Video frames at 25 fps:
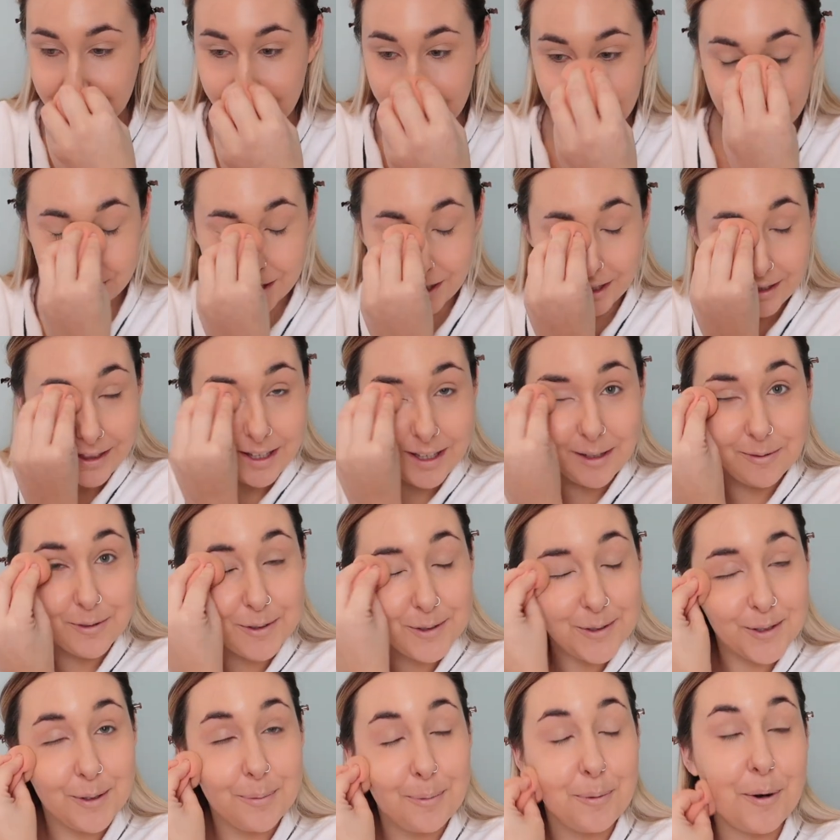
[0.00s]
which I think will
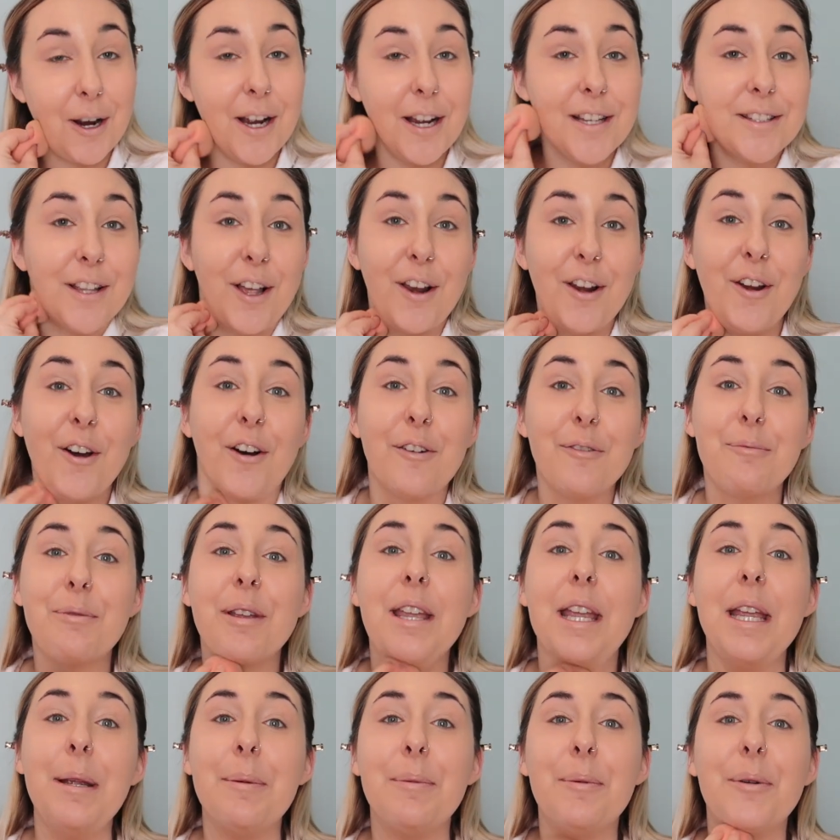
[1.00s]
surprise a lot of
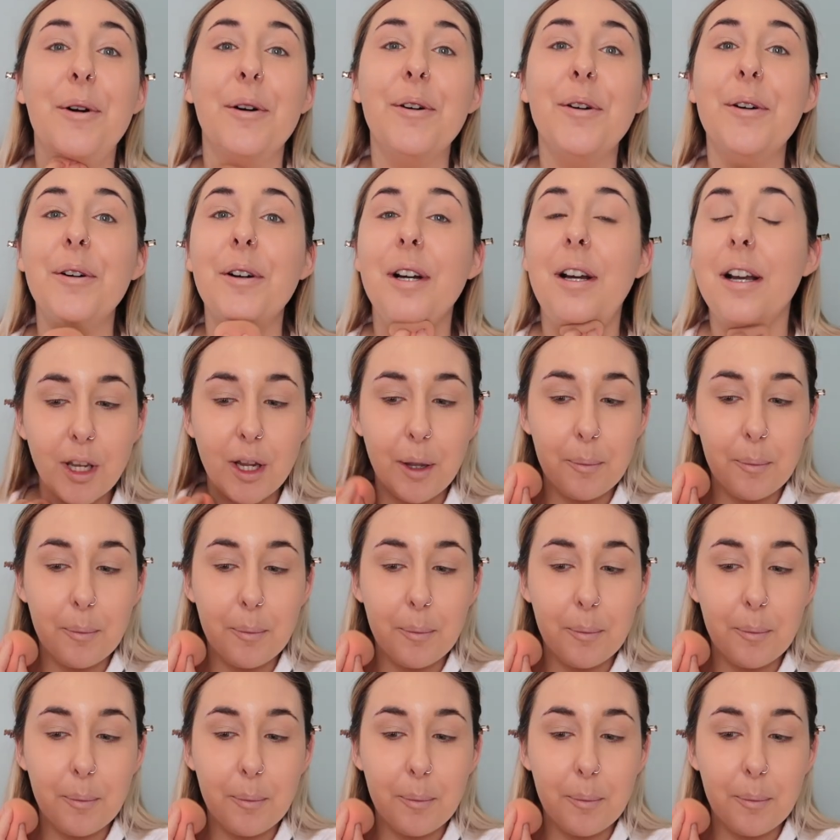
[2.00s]
people.